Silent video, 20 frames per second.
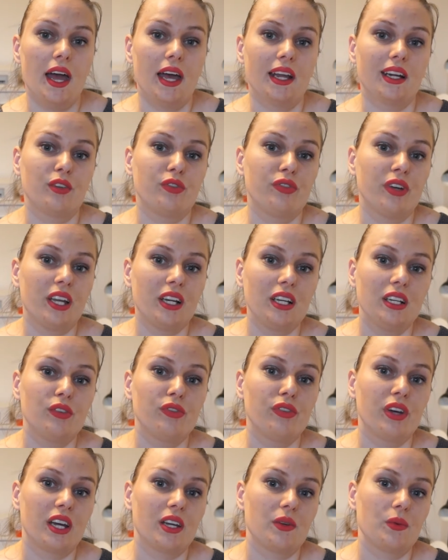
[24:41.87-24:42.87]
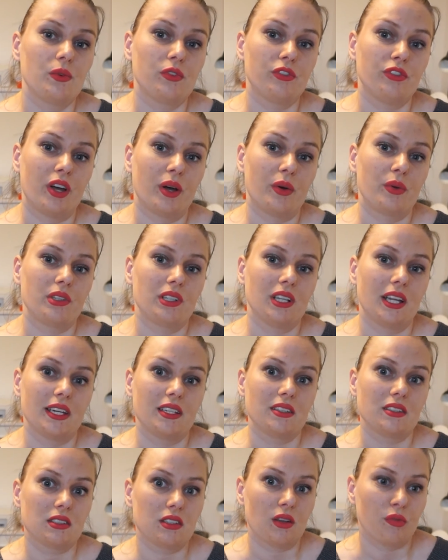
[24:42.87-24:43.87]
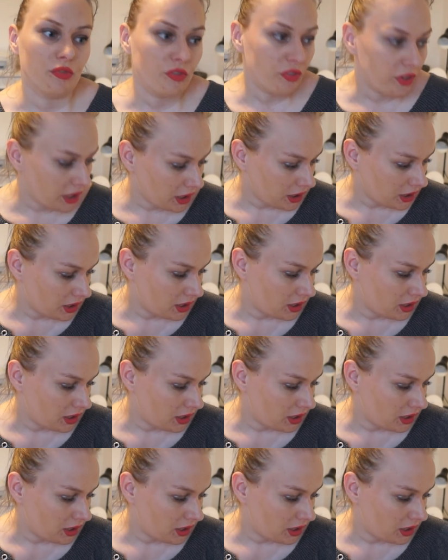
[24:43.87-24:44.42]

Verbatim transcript: and I finally found found like something,